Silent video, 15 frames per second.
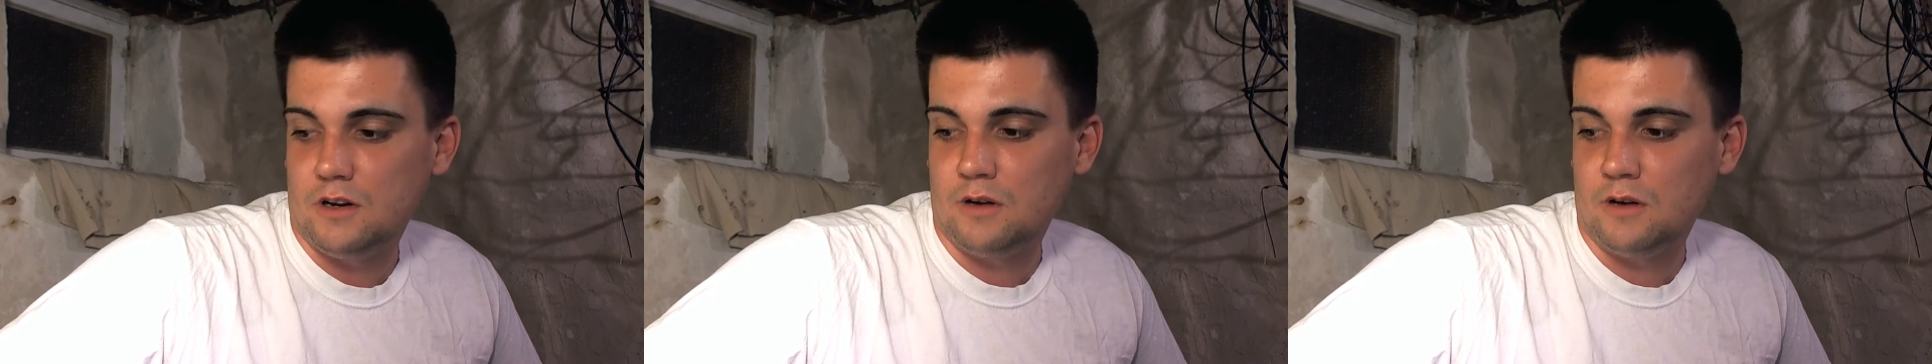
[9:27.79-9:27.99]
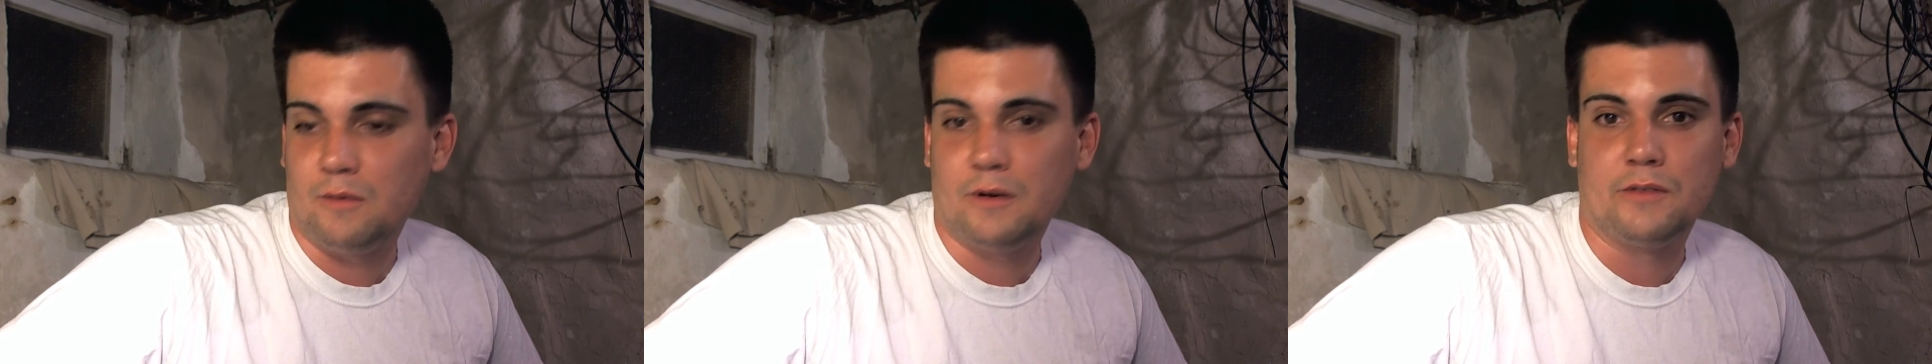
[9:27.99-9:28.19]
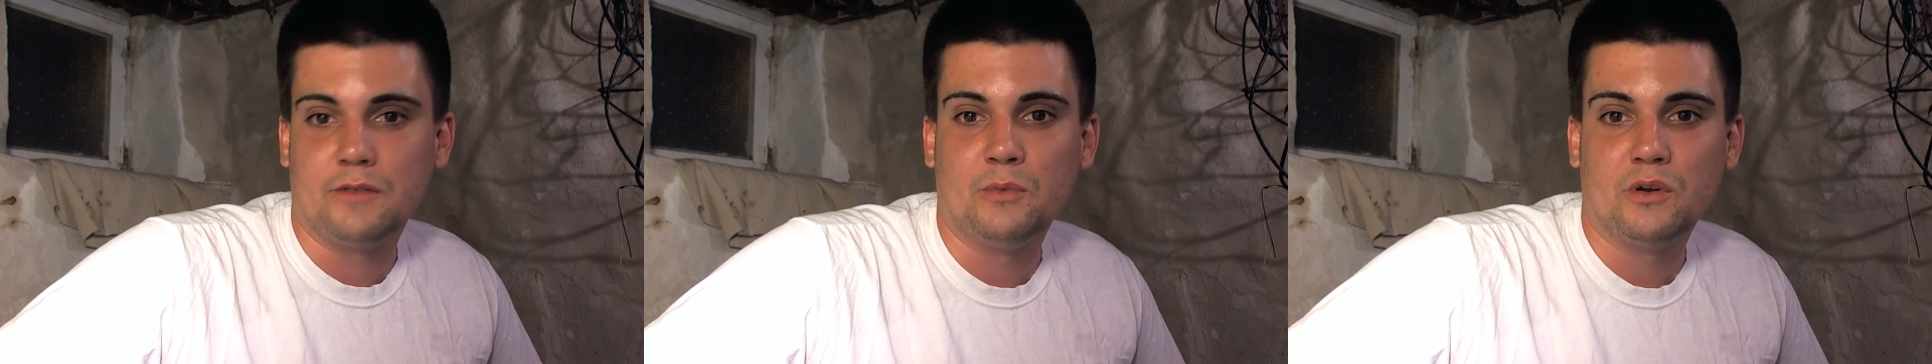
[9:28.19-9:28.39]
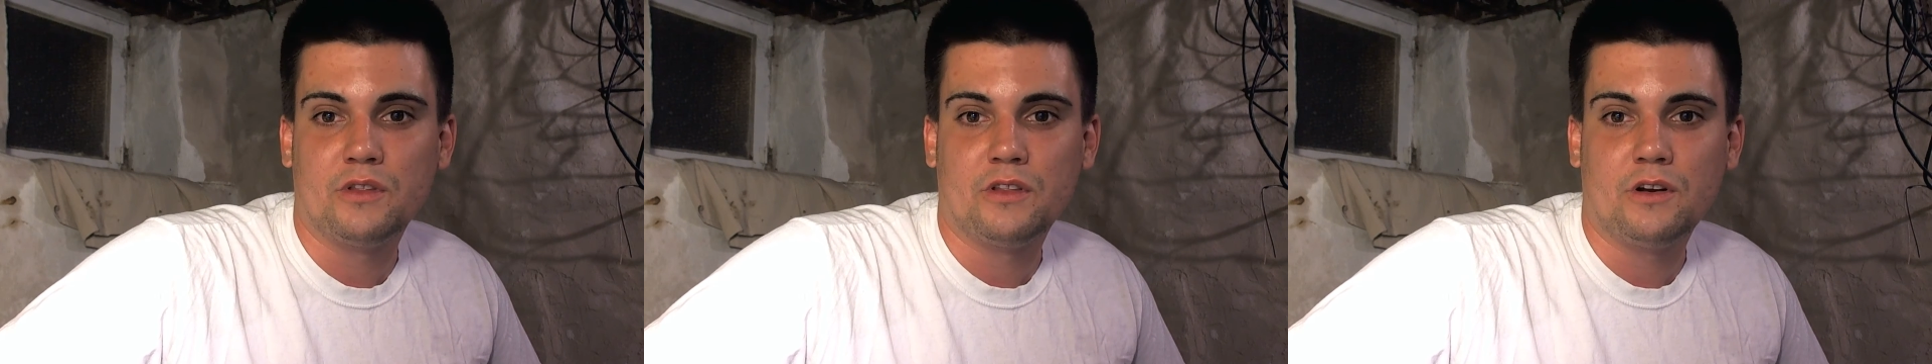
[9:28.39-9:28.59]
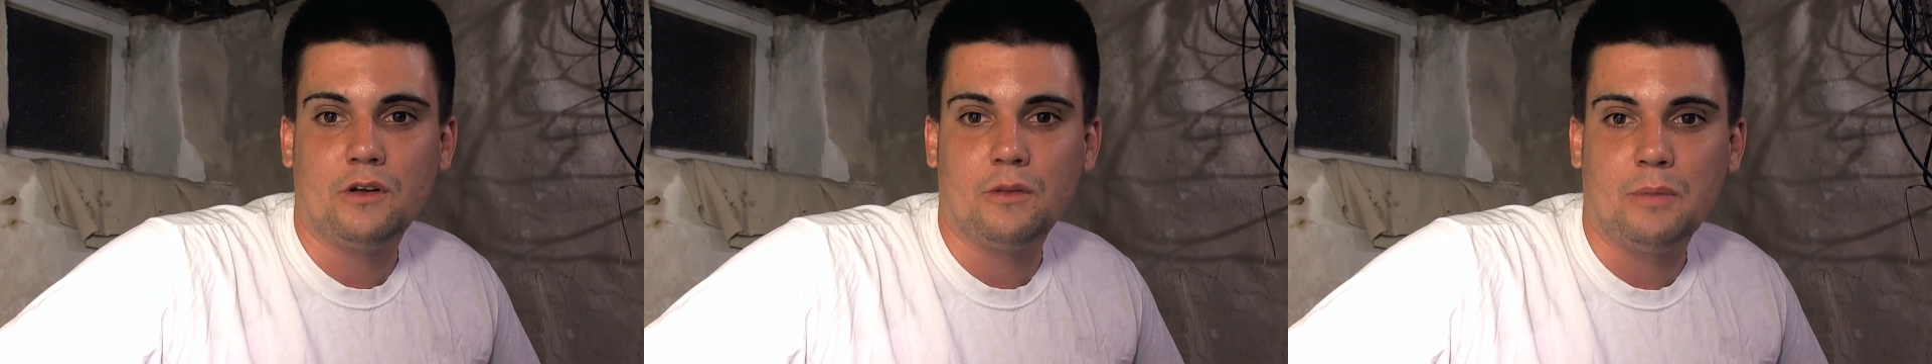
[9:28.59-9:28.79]
are worth more
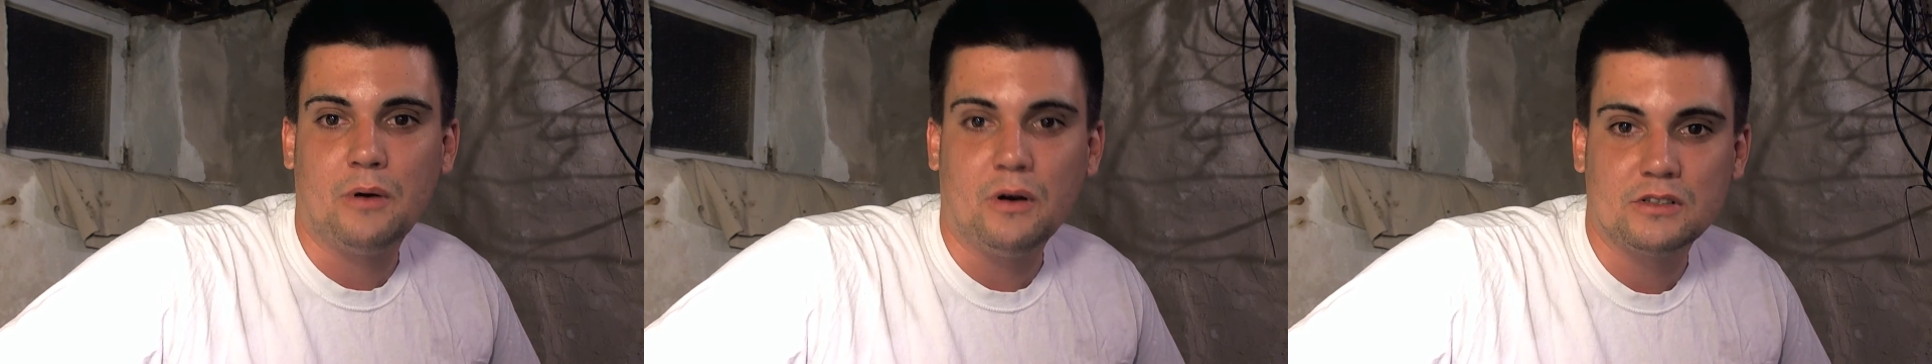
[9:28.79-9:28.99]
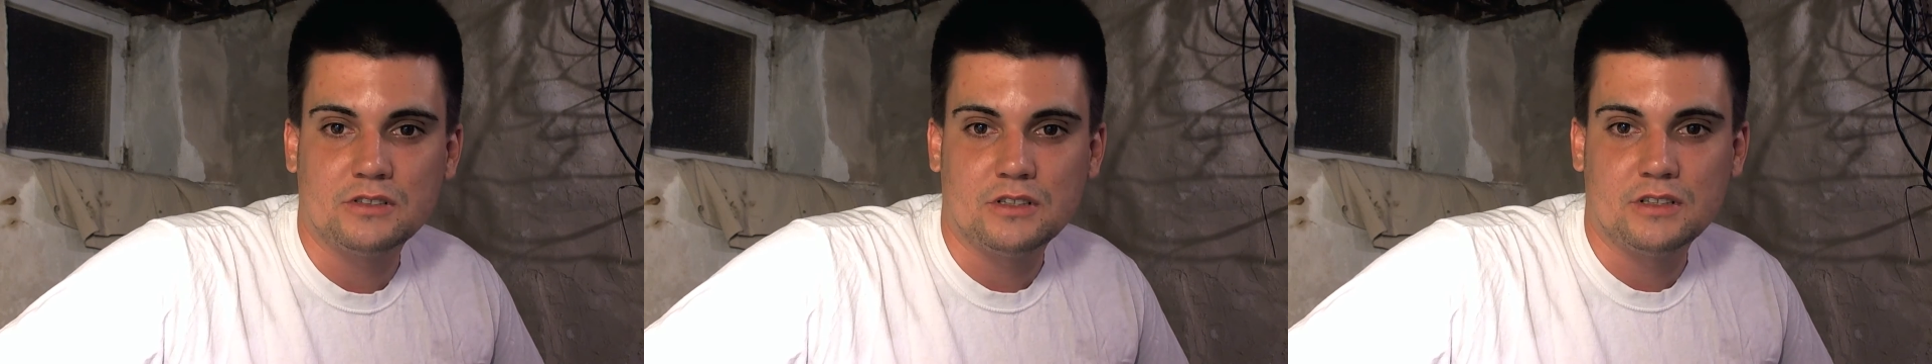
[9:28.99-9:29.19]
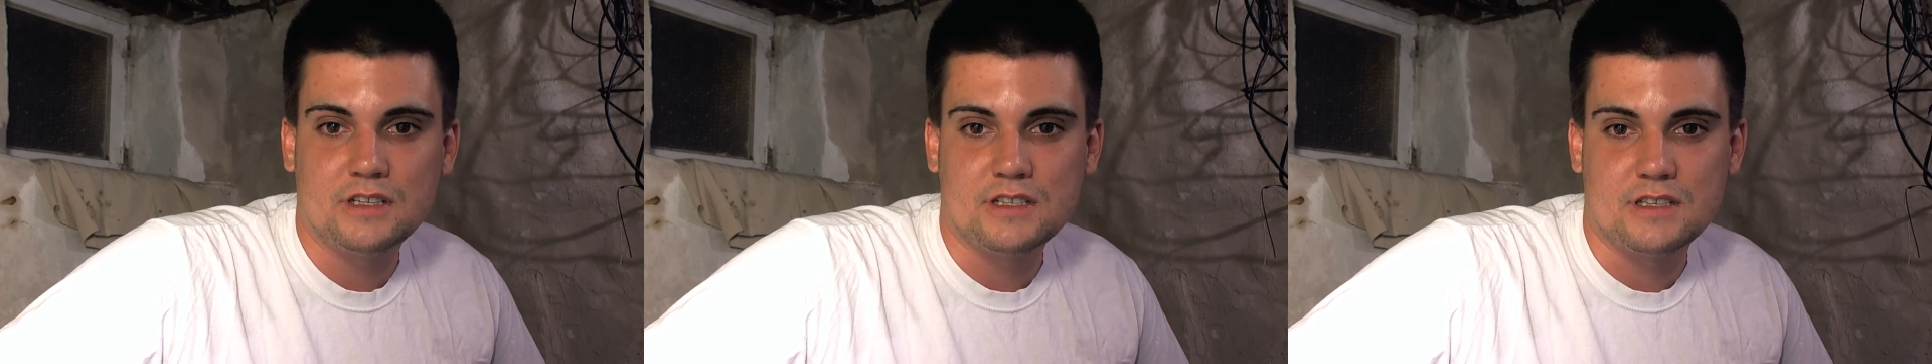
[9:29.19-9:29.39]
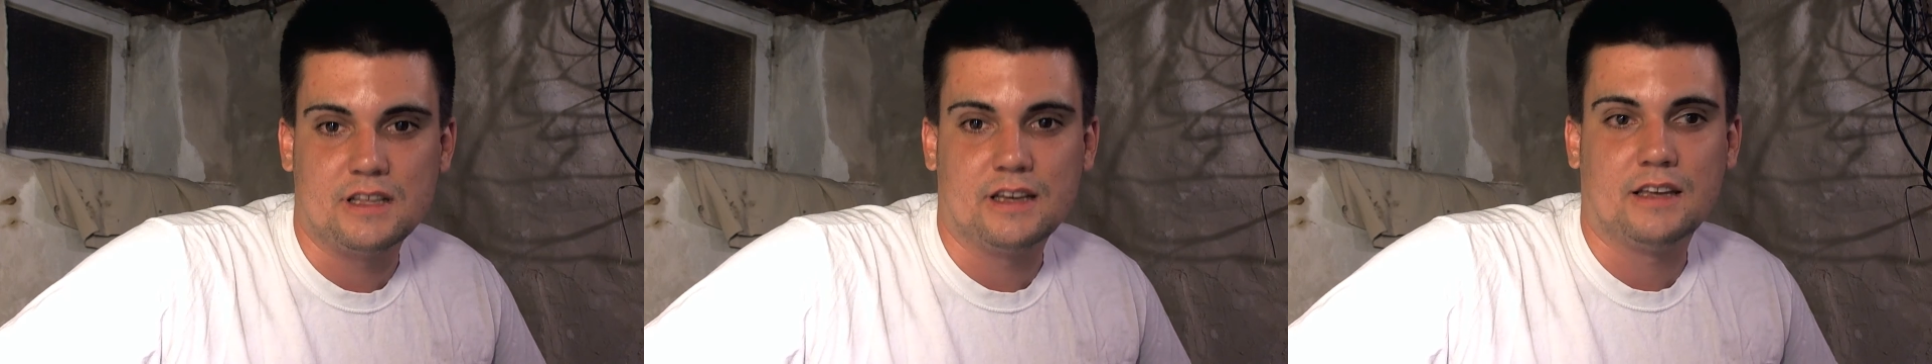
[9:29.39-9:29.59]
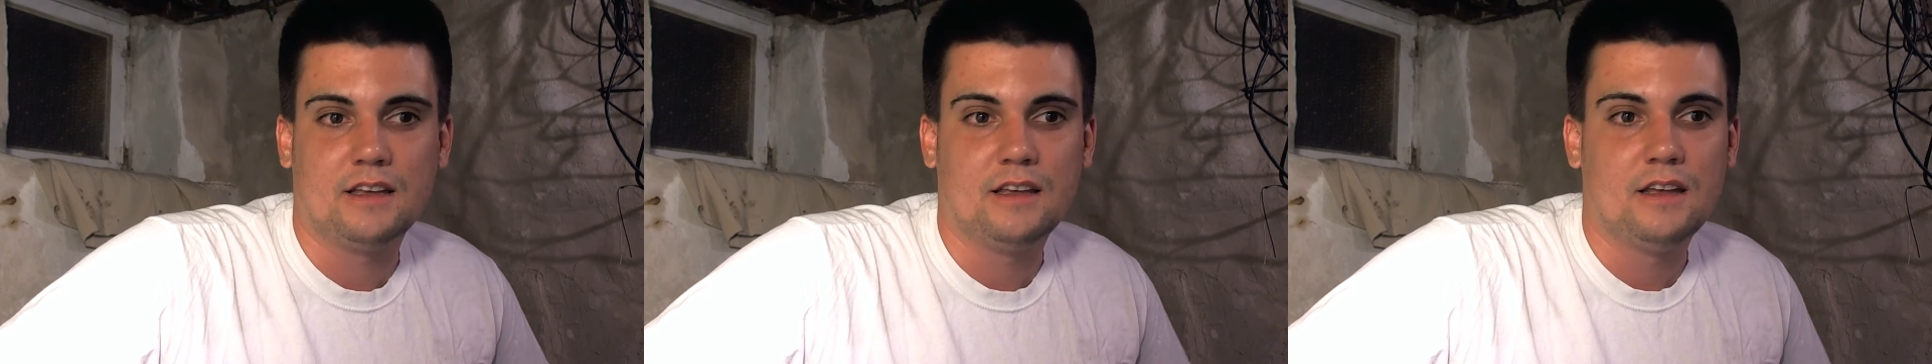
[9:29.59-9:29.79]
than all the parts on this
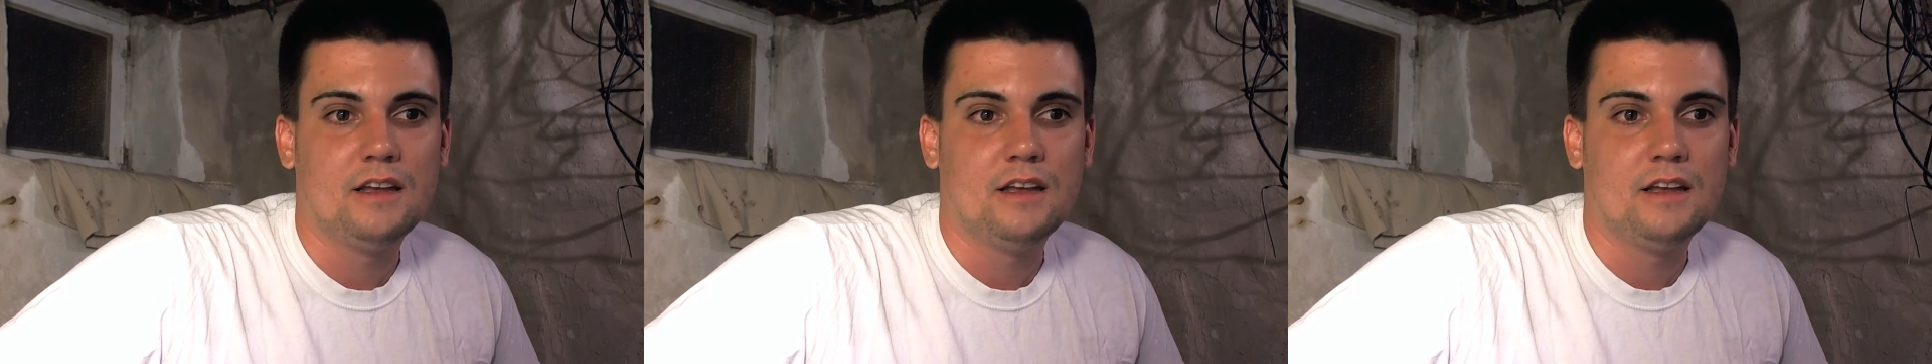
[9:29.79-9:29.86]
thing.